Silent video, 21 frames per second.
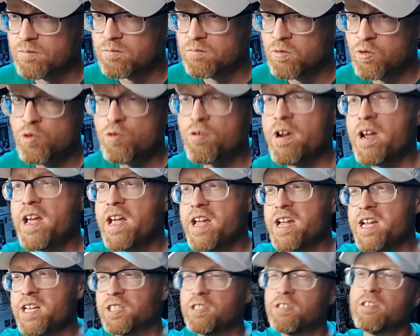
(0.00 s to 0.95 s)

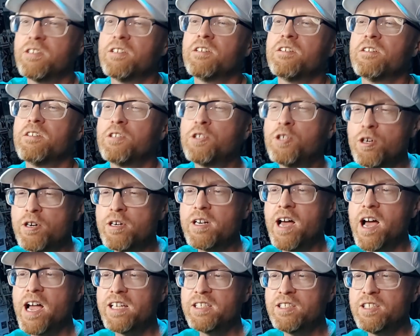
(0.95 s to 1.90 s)
Great! Good
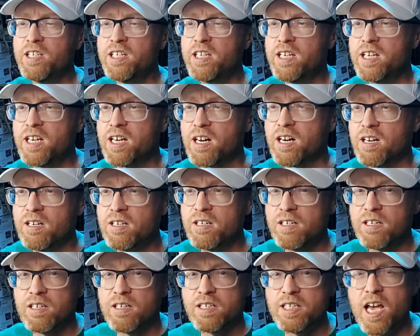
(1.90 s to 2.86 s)
idea!
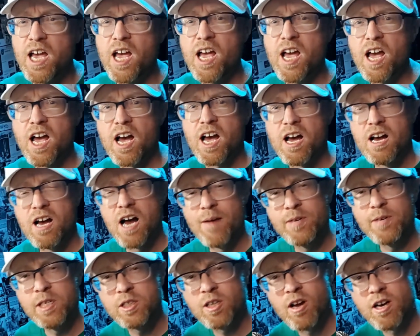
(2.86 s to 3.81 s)
Yeah, I'm
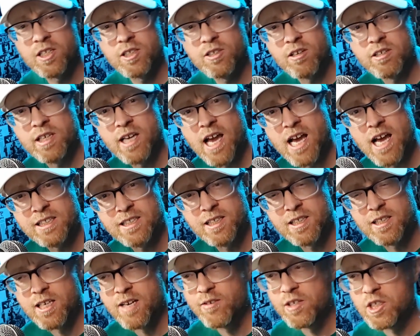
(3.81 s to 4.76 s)
gonna talk
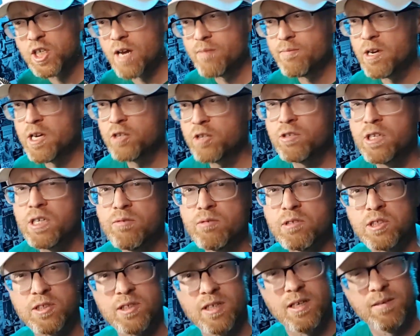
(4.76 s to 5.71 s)
sarcastically every time I agree
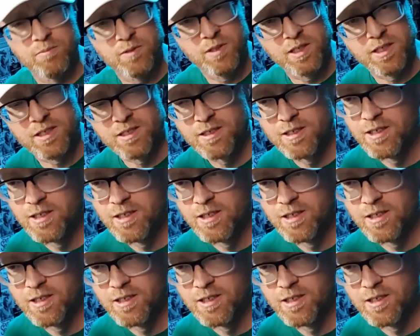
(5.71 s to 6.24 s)
with something.